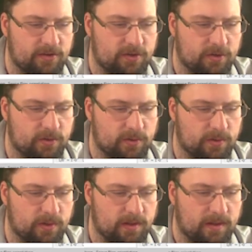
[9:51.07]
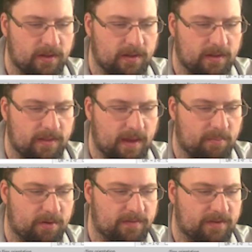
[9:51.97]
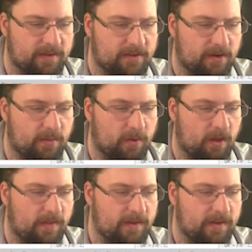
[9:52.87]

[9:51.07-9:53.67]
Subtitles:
to that previously drawn wall.